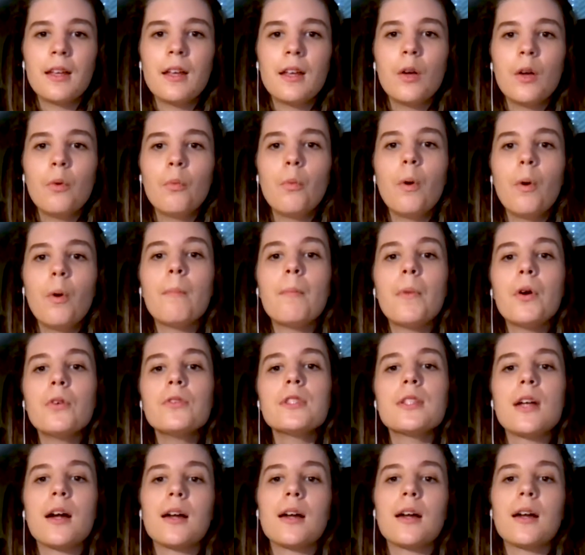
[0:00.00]
What most
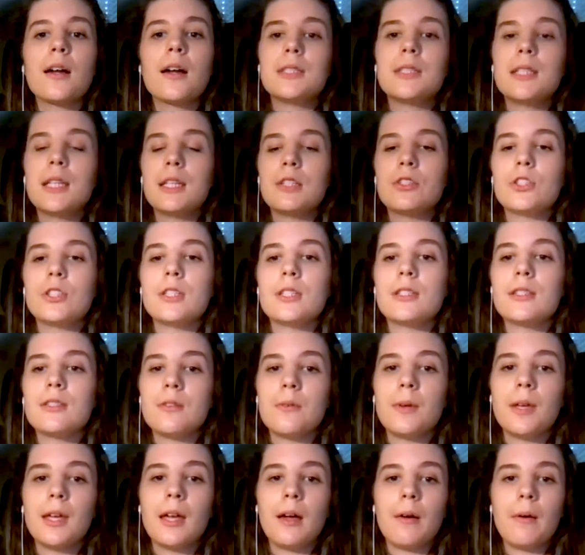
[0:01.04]
documentation is
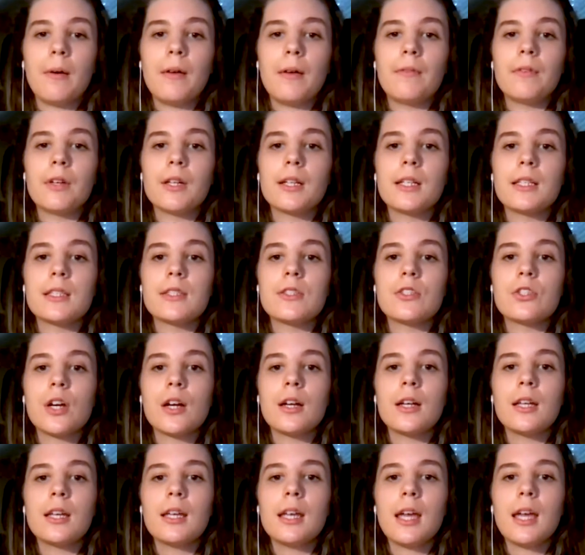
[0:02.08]
doing, however, is
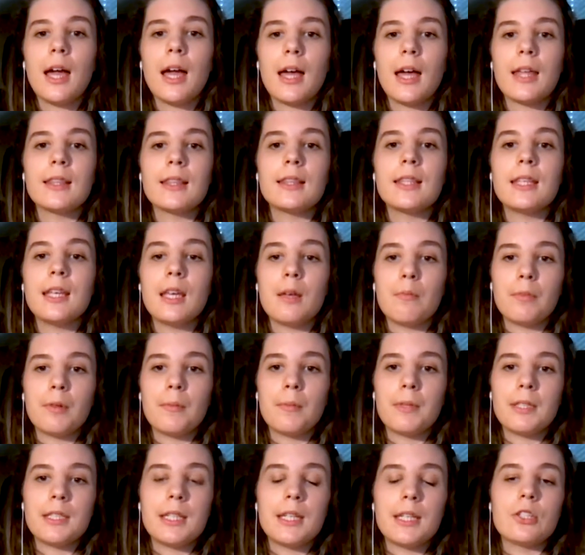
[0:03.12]
starting at the
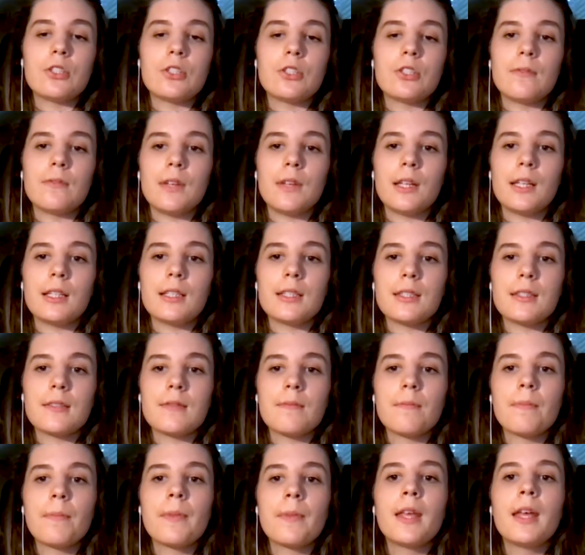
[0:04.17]
implementation phase.
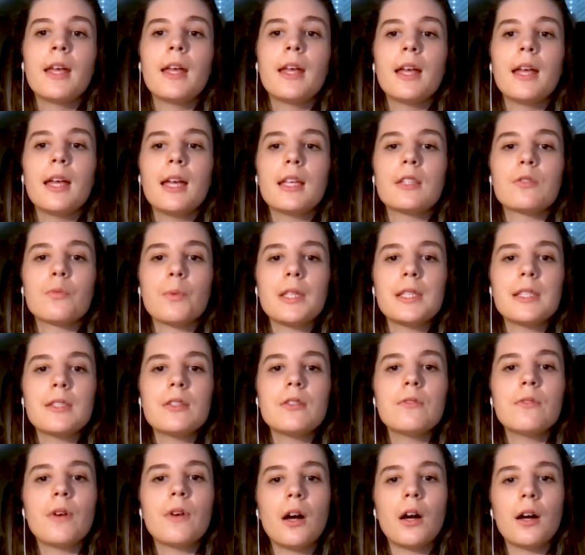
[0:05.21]
It's once
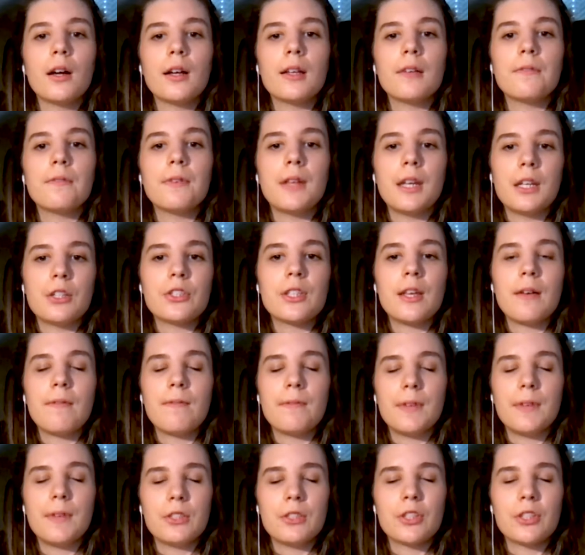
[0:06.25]
you've already finished that
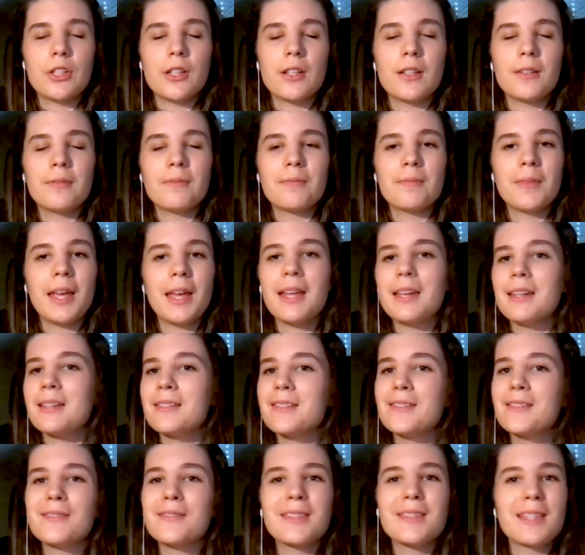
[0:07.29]
feature,
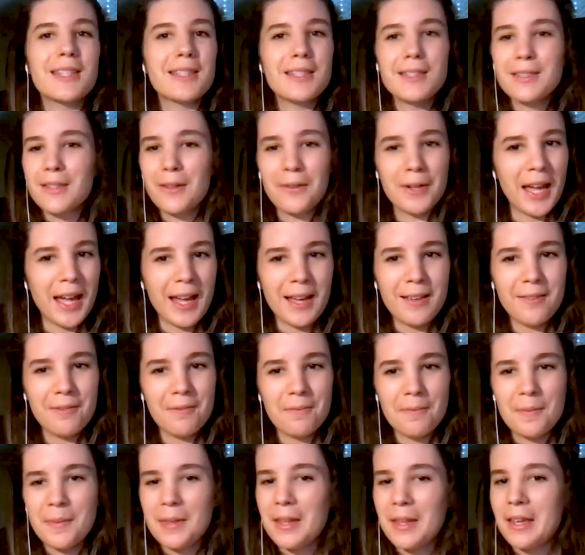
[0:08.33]
and this is okay,
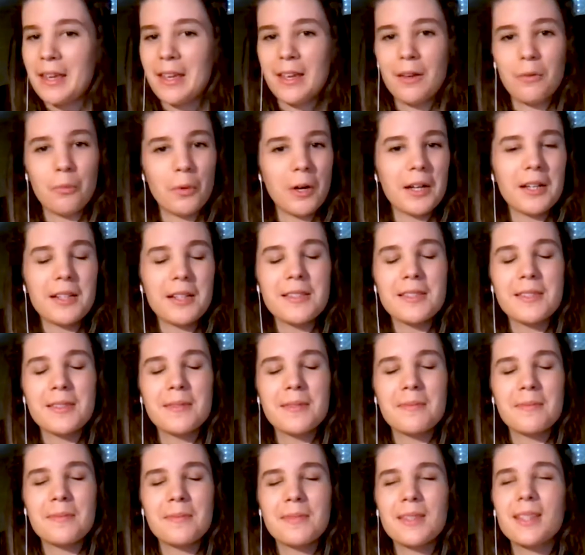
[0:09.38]
it works,
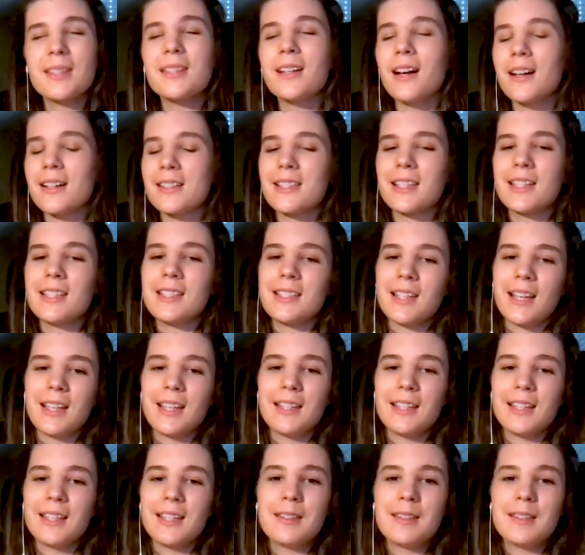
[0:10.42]
the docs get done.